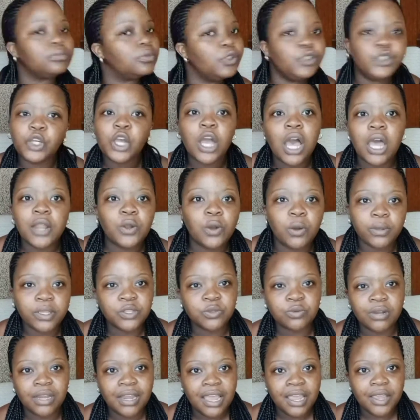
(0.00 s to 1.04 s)
you can't
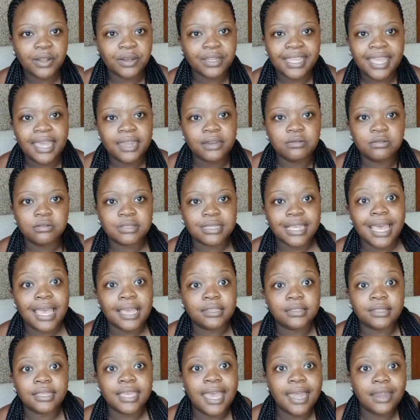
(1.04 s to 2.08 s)
always rely on candles,
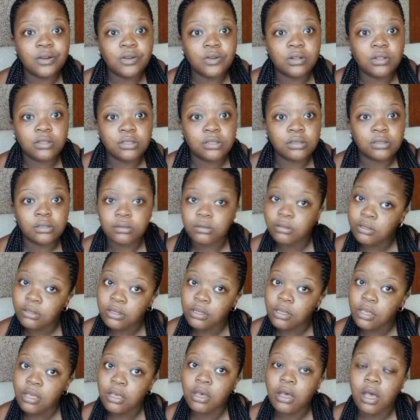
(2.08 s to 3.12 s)
guys. Candles
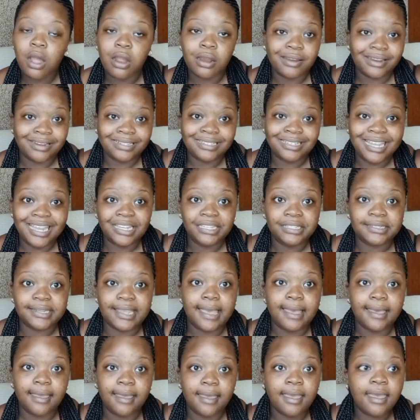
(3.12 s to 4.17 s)
are a danger.
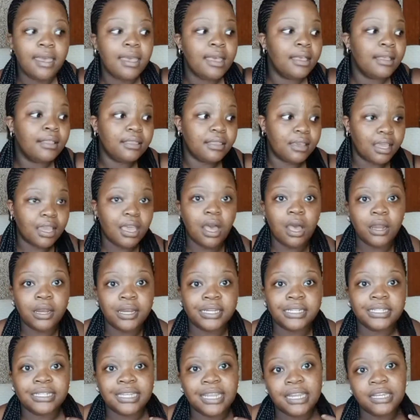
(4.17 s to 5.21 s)
They are
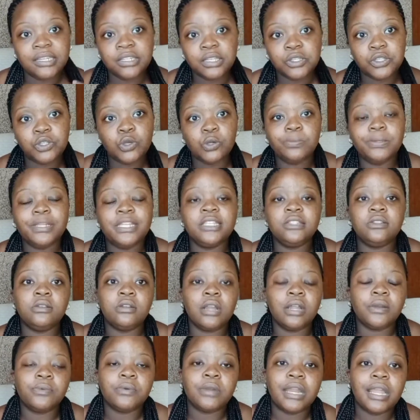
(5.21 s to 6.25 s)
a danger, so please do
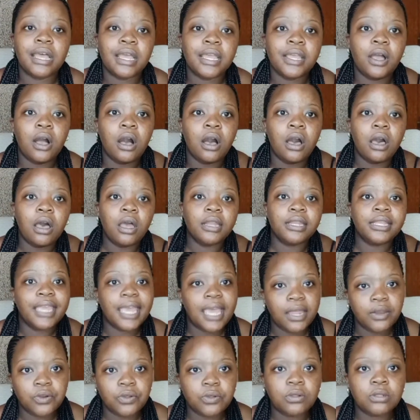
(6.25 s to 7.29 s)
not rely on
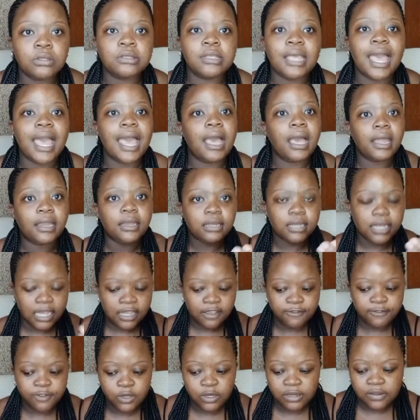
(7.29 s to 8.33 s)
candles. And
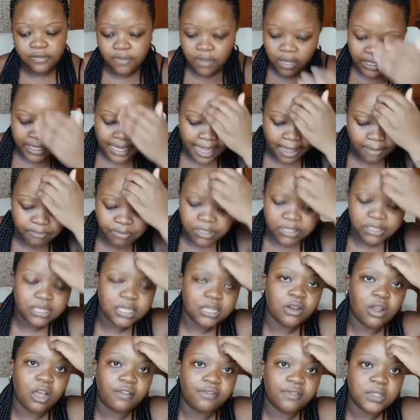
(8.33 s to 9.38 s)
if you live on campus,
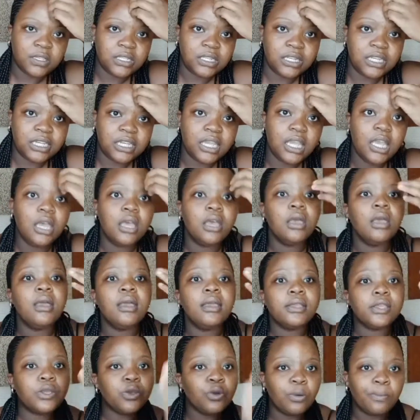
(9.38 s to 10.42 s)
then obviously
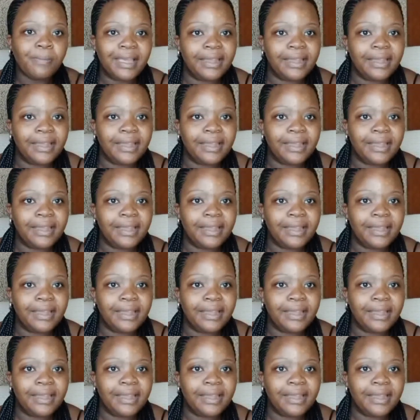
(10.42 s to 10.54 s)
you